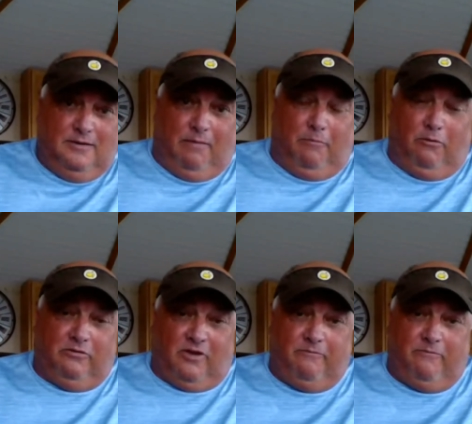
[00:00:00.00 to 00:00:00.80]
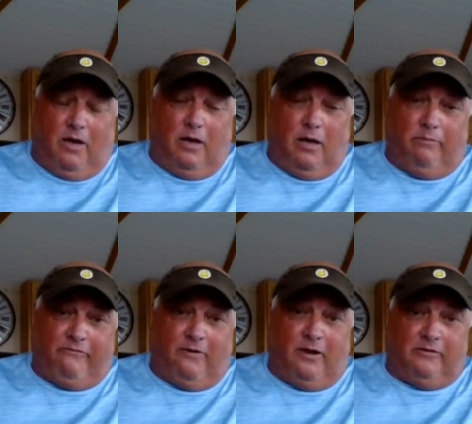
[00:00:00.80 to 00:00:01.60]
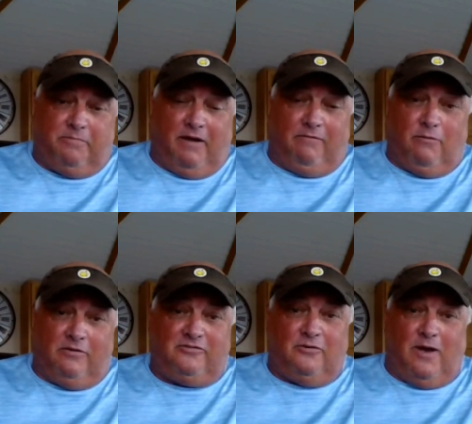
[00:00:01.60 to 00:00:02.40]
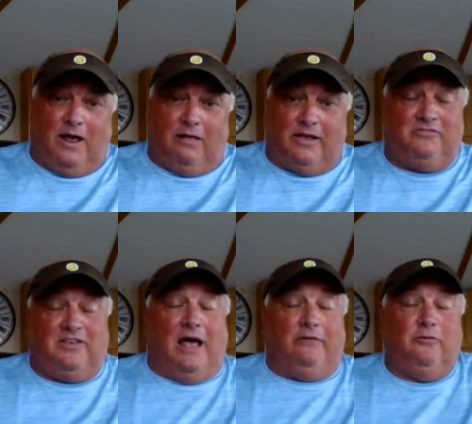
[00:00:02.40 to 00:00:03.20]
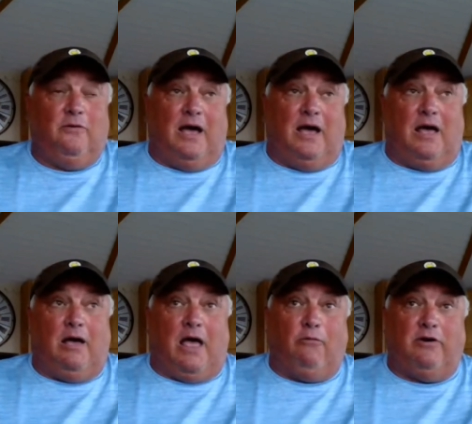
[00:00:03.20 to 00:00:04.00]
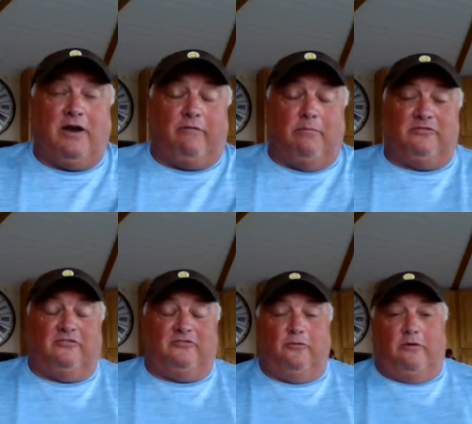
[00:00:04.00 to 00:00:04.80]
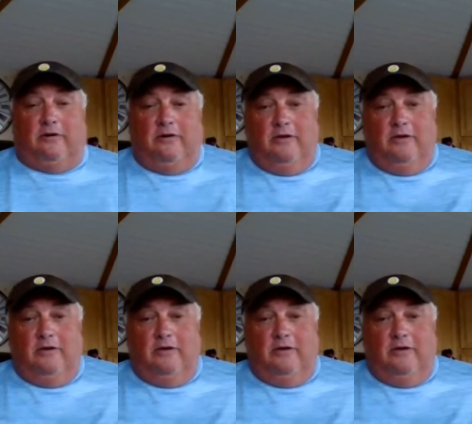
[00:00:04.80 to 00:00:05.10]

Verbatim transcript: I'm always yeah. up up front, but every once in a while, like I said, I'll do. I, I would never miss a tour,